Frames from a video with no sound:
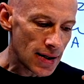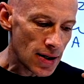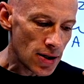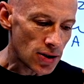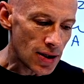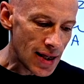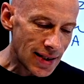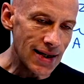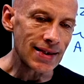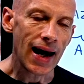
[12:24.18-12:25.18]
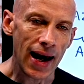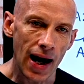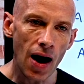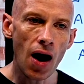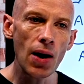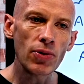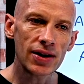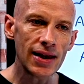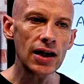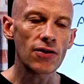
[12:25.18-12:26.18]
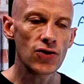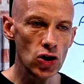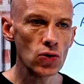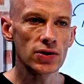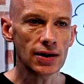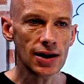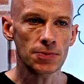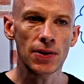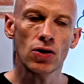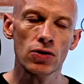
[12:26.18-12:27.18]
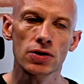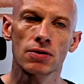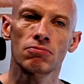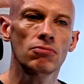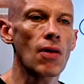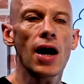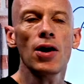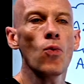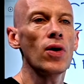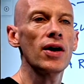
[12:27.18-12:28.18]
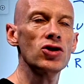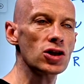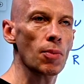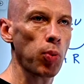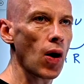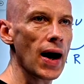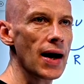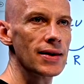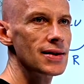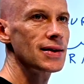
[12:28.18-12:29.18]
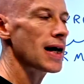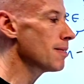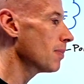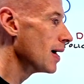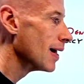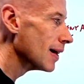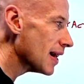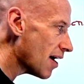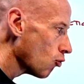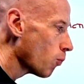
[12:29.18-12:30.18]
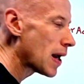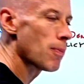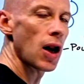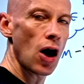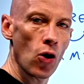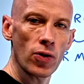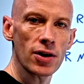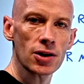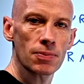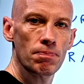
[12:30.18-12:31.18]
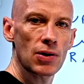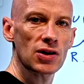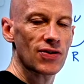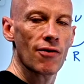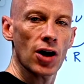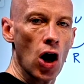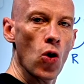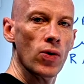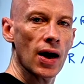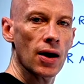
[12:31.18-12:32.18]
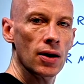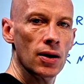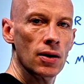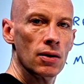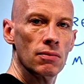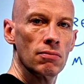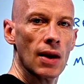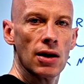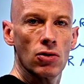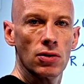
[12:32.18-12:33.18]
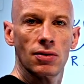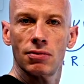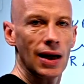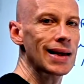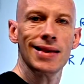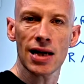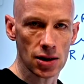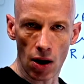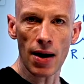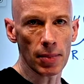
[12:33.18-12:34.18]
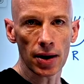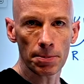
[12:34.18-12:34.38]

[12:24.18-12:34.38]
So this is how I would think of using this, because I don't want to just apply it at the same level people are owners, because if they're an owner, they could delete the assignment.